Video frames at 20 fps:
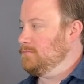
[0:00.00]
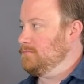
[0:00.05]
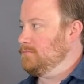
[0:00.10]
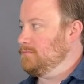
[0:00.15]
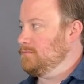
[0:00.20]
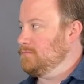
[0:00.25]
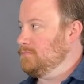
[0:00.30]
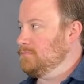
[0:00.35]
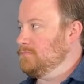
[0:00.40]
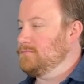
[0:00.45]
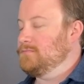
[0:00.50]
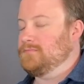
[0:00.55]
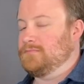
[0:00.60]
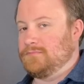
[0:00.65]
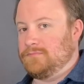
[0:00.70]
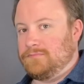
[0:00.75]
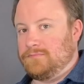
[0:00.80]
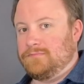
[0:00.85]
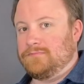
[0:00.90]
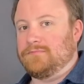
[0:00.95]

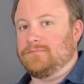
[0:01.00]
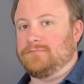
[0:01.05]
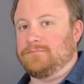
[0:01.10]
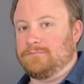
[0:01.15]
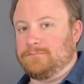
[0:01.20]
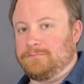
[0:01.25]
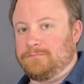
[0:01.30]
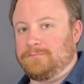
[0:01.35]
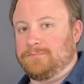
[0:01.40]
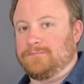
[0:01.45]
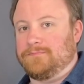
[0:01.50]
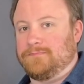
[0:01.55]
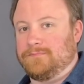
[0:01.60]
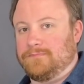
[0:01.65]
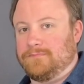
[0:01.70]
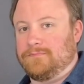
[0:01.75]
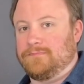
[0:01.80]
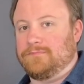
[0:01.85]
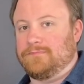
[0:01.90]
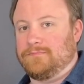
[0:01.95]

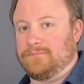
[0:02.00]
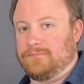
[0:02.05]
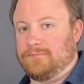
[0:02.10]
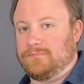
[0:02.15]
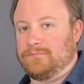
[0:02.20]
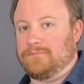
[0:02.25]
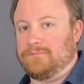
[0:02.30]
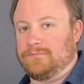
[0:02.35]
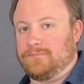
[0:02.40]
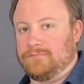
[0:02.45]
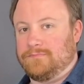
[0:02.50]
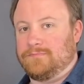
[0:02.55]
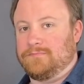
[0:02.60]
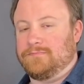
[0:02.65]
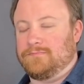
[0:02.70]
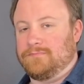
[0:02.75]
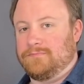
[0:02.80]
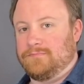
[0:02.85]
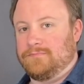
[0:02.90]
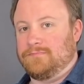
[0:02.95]

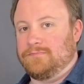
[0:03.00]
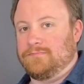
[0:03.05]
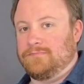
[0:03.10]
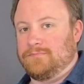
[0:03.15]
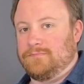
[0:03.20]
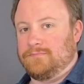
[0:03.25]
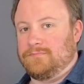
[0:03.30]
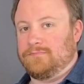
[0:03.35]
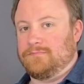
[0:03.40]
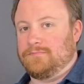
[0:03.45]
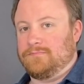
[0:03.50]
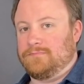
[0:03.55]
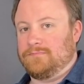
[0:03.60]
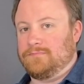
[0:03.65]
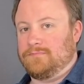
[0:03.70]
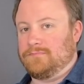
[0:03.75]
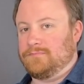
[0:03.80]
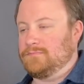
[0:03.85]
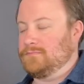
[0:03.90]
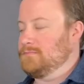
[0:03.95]

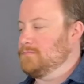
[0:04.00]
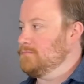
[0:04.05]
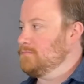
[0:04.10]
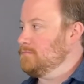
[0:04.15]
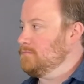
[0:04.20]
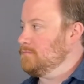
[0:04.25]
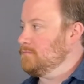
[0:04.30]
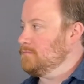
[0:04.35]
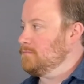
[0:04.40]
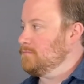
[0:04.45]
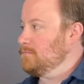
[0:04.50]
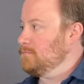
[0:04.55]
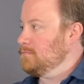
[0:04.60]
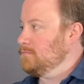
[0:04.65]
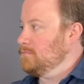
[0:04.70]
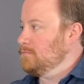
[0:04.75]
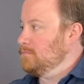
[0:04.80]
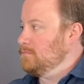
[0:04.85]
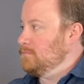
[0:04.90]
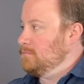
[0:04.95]

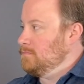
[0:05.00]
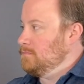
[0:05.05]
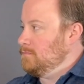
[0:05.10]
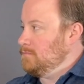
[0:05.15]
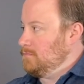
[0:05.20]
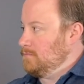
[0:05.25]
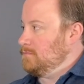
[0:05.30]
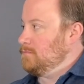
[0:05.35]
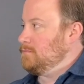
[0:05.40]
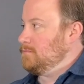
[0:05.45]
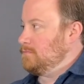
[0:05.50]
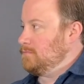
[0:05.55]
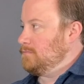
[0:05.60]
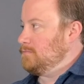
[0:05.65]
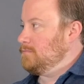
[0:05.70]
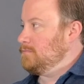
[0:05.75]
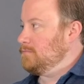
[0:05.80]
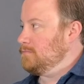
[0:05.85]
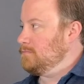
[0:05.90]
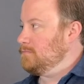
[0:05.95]

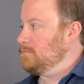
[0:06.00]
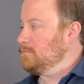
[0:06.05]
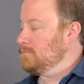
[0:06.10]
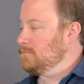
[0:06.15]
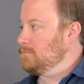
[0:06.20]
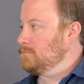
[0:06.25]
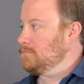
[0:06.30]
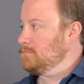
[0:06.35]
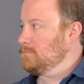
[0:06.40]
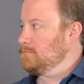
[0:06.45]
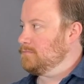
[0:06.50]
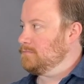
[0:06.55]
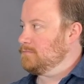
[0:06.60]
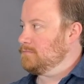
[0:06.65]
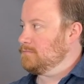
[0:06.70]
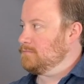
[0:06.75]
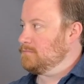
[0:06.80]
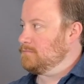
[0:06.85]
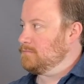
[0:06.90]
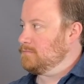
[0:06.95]

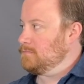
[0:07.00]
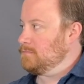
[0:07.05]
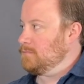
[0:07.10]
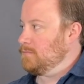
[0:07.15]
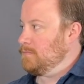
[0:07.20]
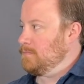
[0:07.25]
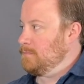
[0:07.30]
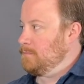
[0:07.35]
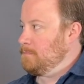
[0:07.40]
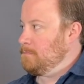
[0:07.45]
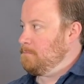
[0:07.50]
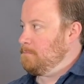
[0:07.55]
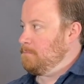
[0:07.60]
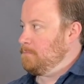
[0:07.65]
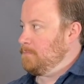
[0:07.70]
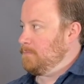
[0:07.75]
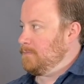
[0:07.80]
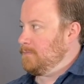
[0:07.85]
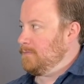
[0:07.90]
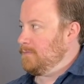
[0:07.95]
This person isn't speaking.